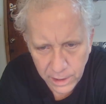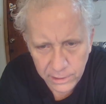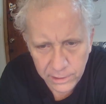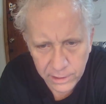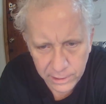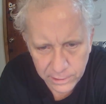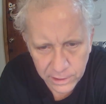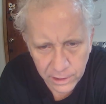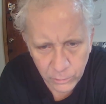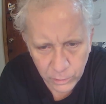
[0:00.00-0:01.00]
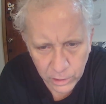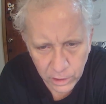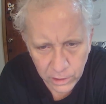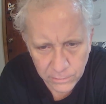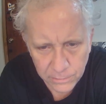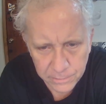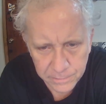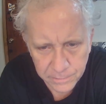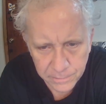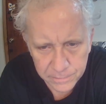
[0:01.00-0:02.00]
when Kennedy and King were gone.